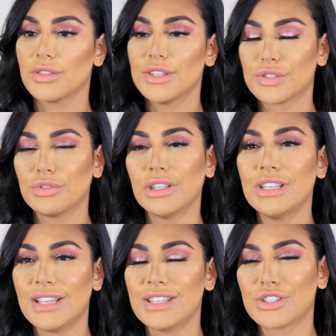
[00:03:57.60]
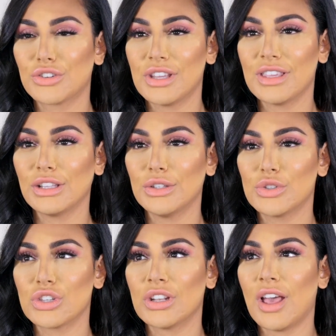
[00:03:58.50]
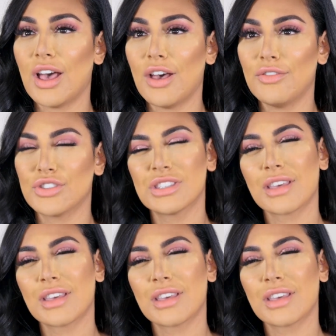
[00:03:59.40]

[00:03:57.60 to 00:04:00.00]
this really does create the illusion of just